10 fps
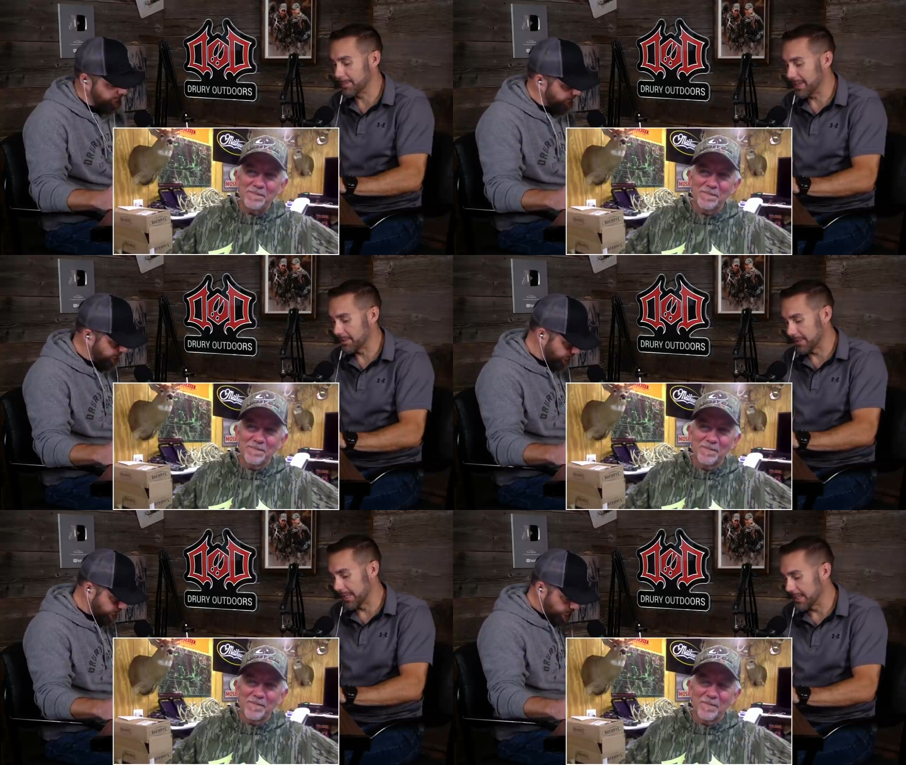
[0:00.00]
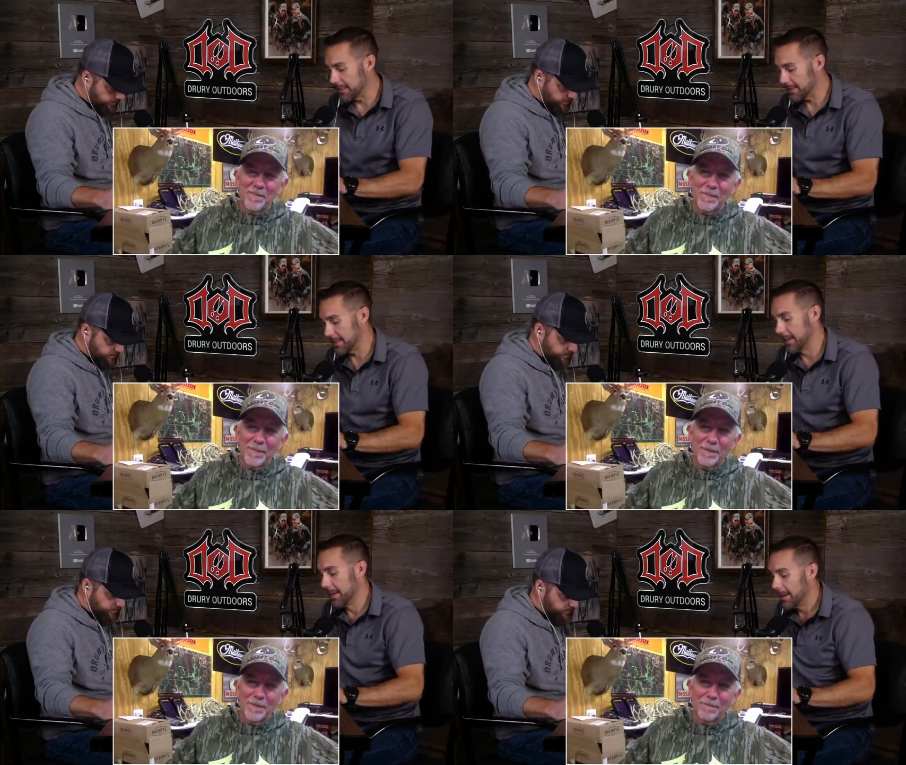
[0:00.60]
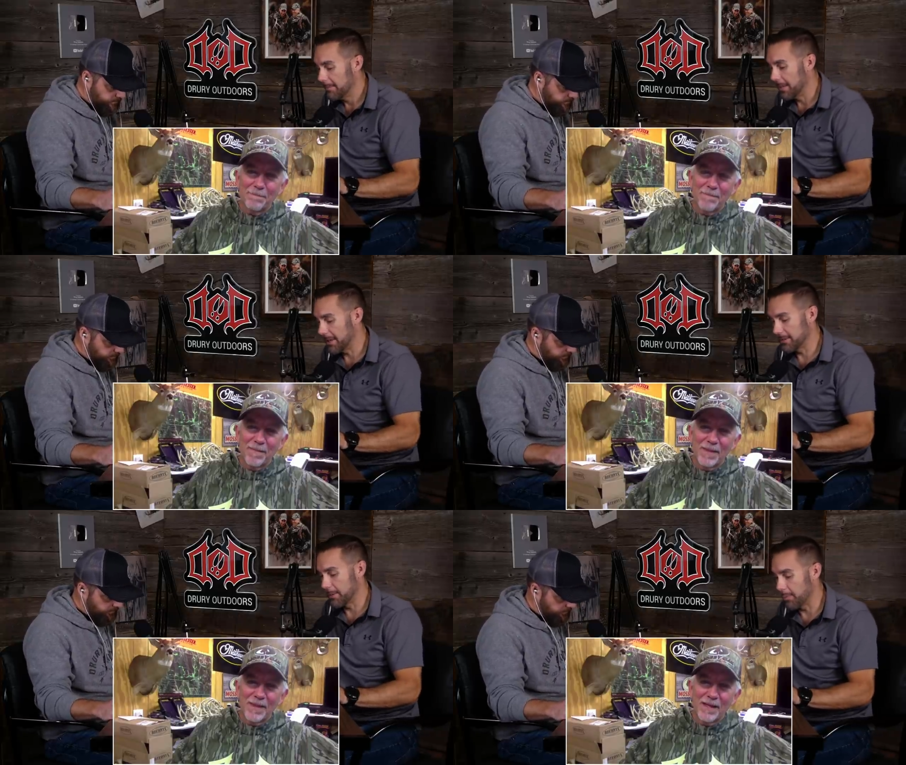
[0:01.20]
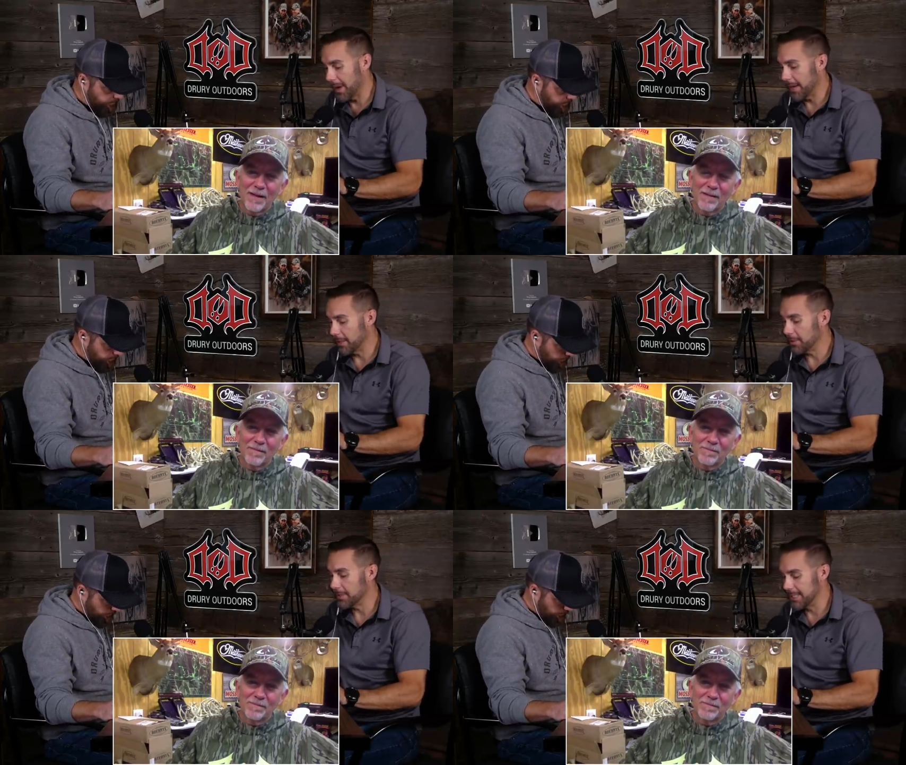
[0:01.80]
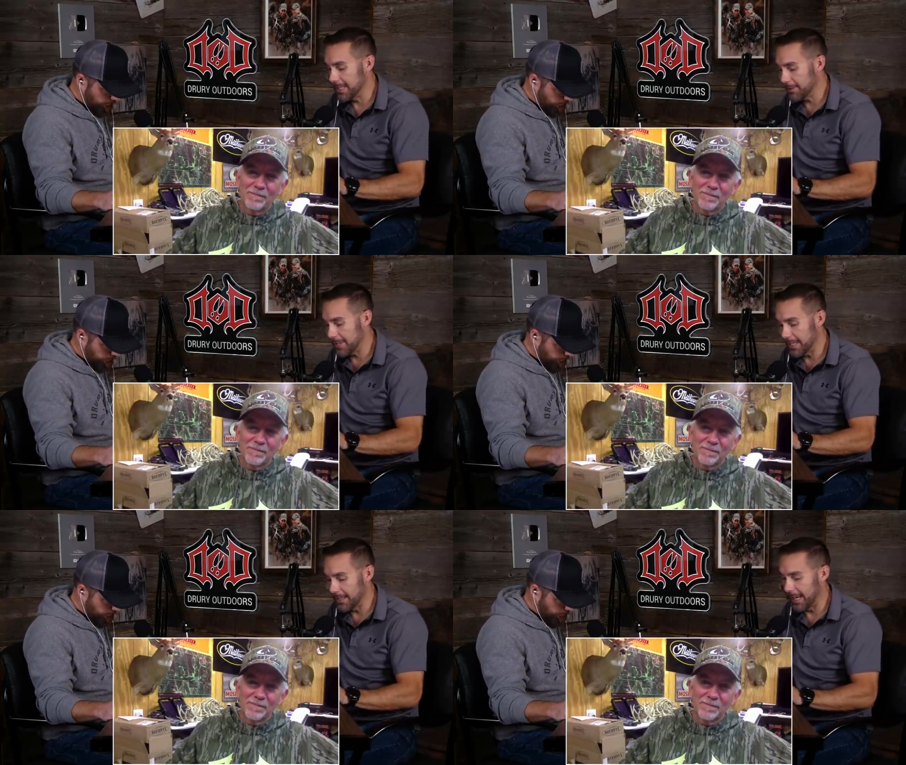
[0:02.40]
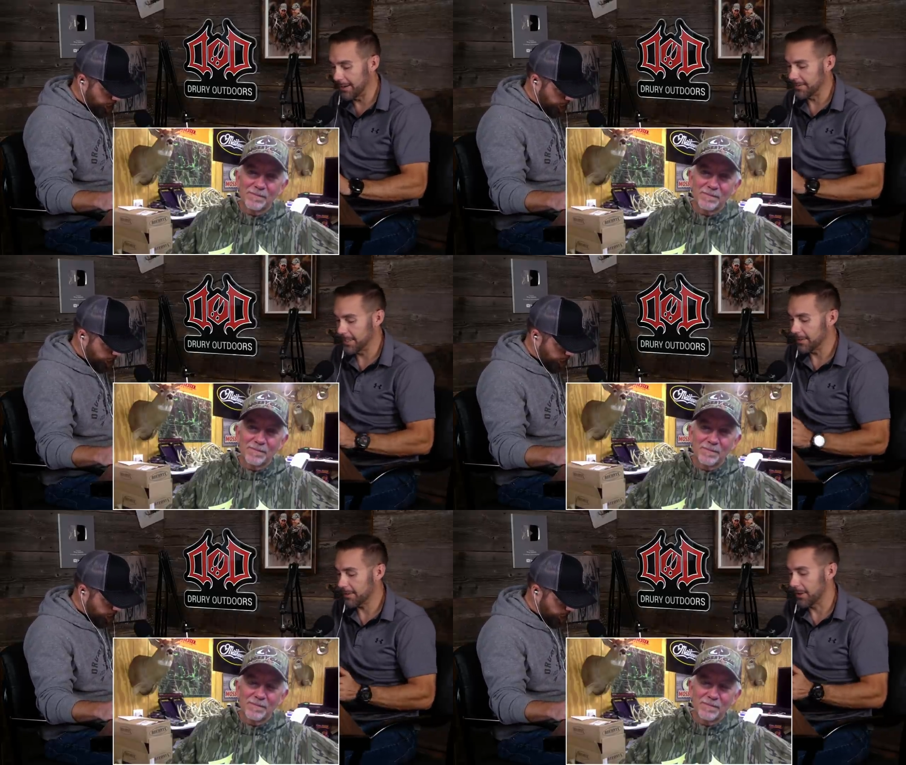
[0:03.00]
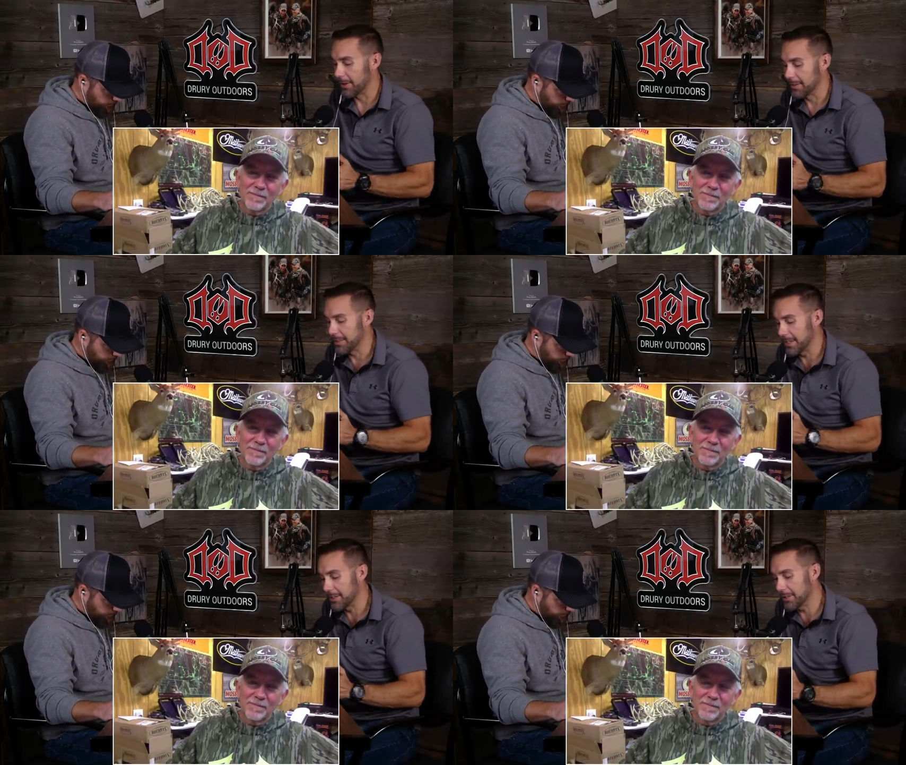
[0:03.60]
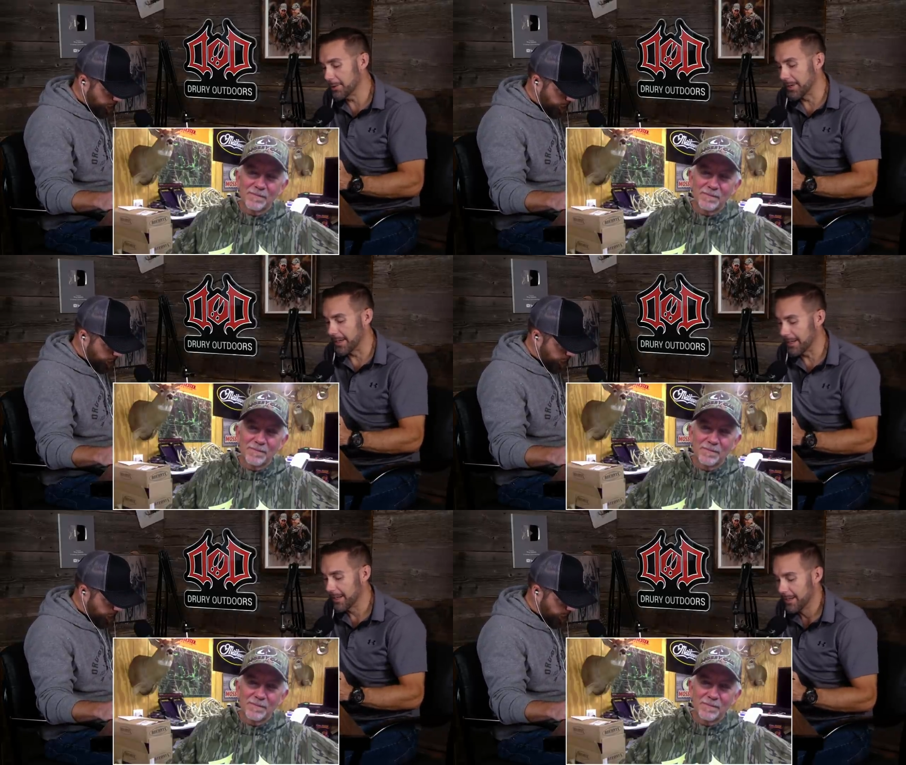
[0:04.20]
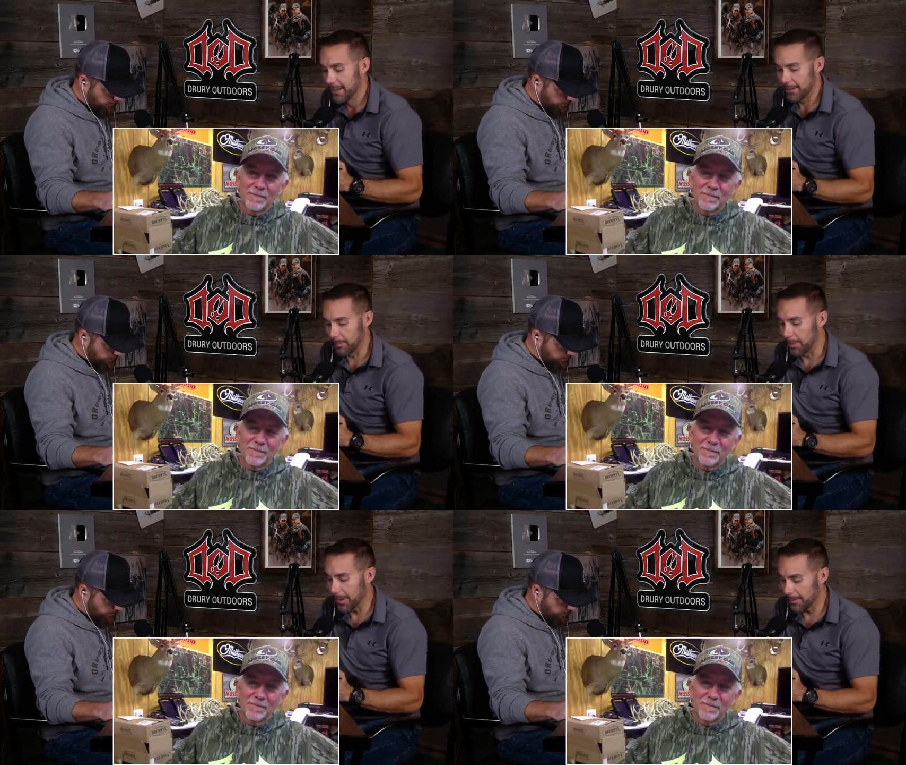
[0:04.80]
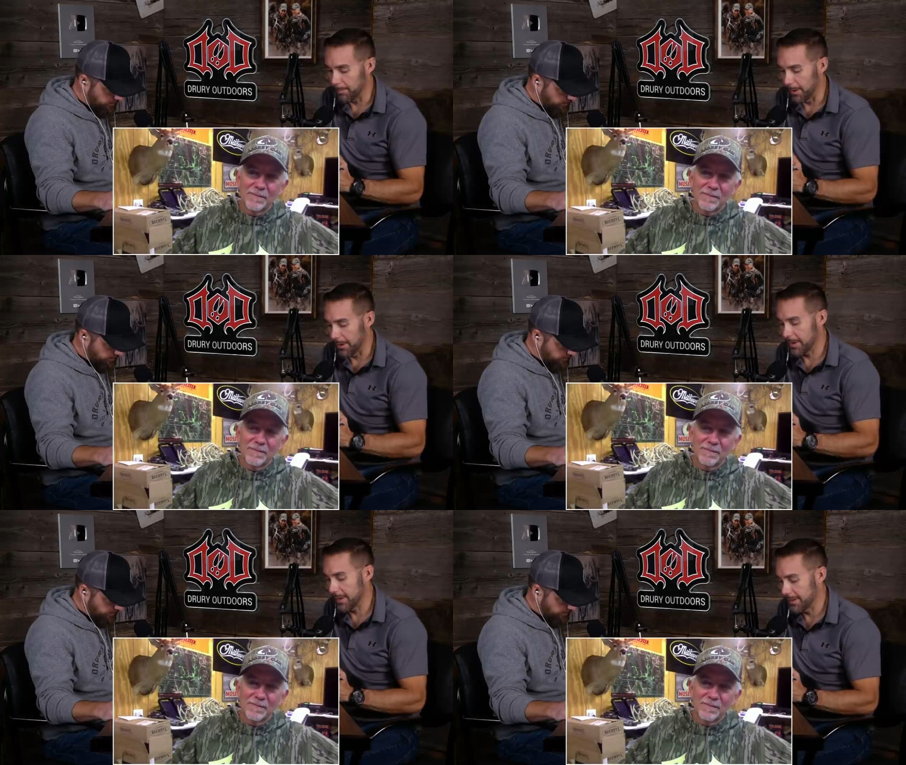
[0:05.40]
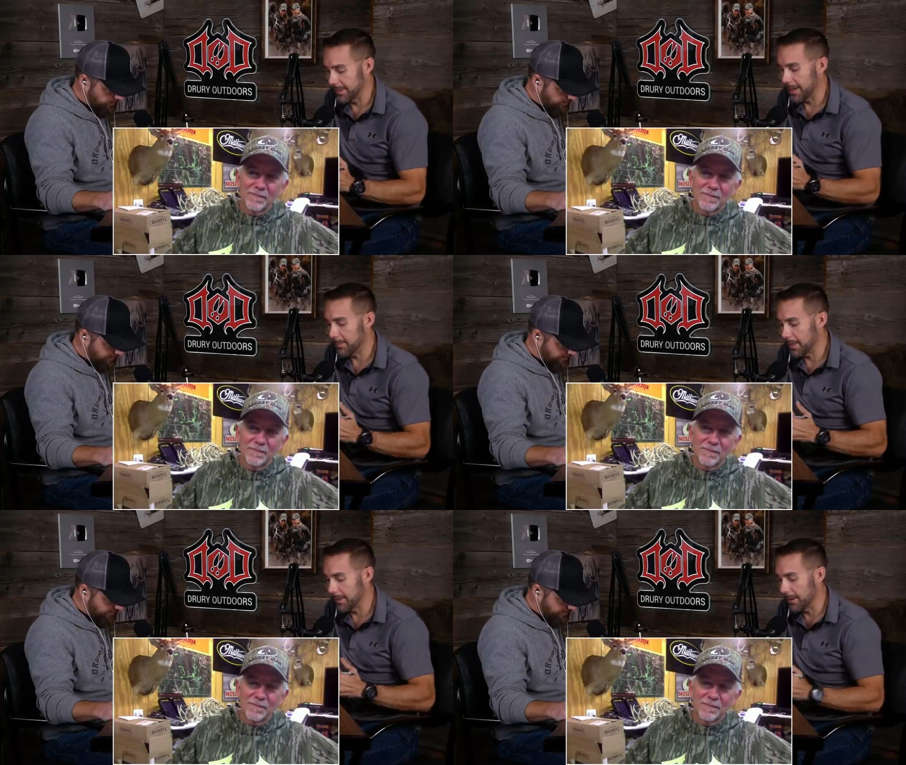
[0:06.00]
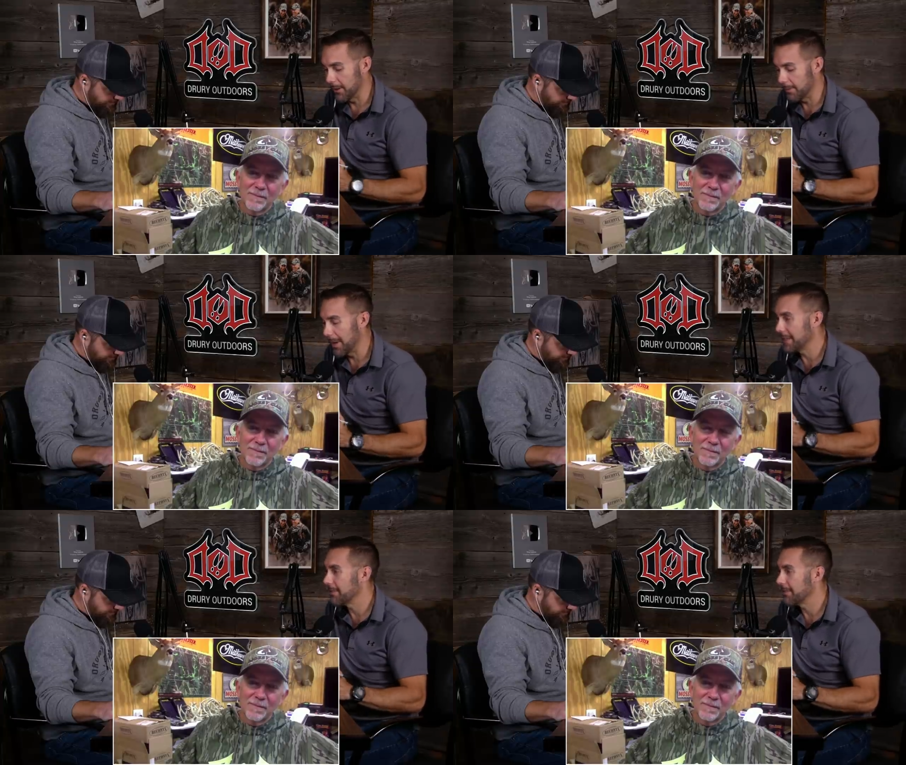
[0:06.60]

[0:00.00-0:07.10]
Speaker 1: Specialties, makers of the brand new DOD line of deer calls, including the buck bark, the dominant doe, and